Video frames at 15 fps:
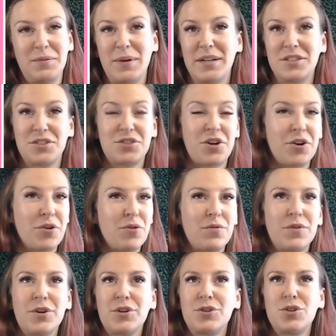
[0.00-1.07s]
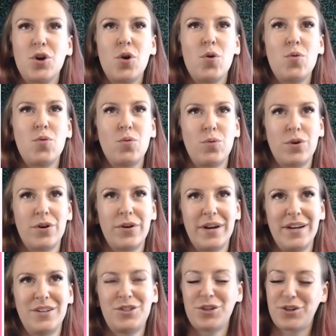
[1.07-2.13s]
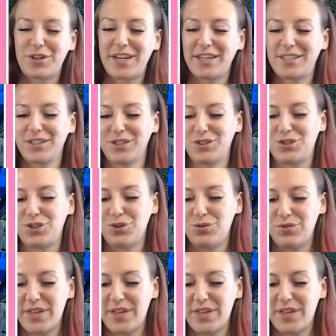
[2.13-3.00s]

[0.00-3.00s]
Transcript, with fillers: We had to start over. Don't worry. Took your kid to the zoo.